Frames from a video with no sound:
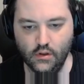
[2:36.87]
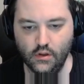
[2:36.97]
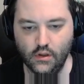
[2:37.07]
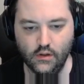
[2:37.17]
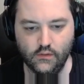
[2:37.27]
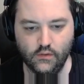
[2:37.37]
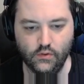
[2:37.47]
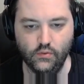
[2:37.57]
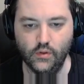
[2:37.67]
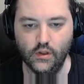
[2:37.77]
and
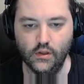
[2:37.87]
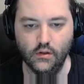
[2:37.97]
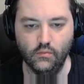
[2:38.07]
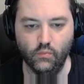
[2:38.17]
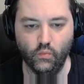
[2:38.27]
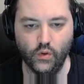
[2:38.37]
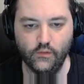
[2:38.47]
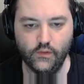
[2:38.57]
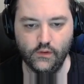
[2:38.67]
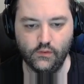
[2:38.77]
2 in one of
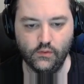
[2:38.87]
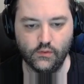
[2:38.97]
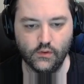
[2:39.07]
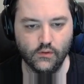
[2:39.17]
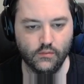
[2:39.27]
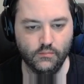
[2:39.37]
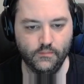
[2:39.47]
these two cells.